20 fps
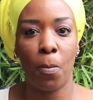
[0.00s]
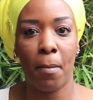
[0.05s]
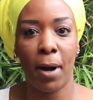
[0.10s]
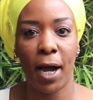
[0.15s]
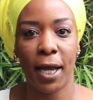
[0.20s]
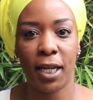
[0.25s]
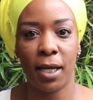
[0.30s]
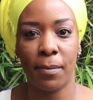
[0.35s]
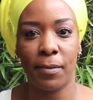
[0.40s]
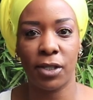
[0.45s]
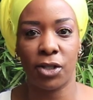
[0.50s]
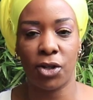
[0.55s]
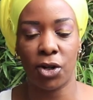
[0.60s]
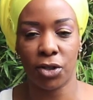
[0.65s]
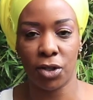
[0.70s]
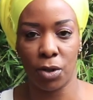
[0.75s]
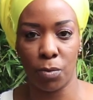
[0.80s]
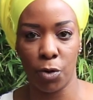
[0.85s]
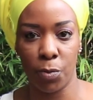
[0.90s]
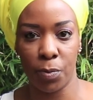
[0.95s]
My name is
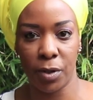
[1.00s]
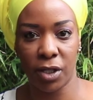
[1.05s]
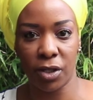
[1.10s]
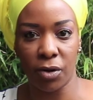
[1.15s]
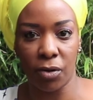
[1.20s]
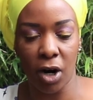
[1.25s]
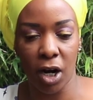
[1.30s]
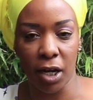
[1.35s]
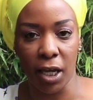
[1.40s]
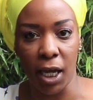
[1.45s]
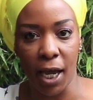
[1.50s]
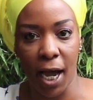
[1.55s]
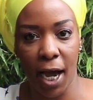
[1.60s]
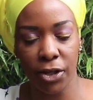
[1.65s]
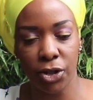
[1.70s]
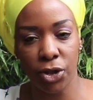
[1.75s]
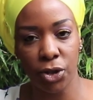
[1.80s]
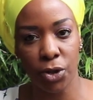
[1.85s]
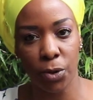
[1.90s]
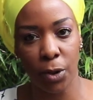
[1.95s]
Dr. MumbiSeraki. How
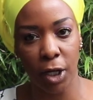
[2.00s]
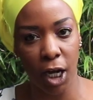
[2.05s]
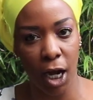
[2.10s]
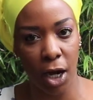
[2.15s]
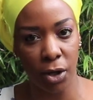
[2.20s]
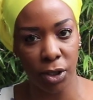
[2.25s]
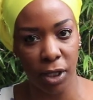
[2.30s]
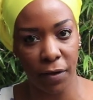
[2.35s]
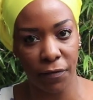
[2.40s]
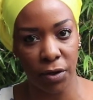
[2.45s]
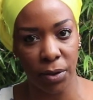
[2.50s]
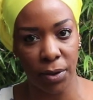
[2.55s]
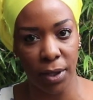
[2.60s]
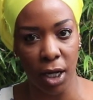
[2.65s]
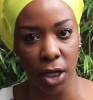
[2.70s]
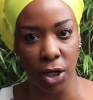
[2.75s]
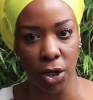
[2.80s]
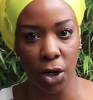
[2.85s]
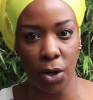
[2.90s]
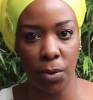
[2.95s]
you doing? How's
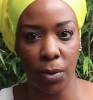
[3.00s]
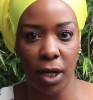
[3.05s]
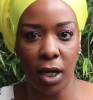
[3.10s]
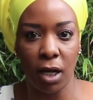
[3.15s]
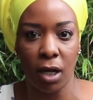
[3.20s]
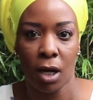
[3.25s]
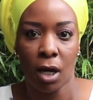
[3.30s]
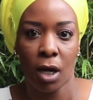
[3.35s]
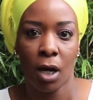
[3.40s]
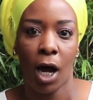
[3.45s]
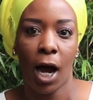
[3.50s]
everything going?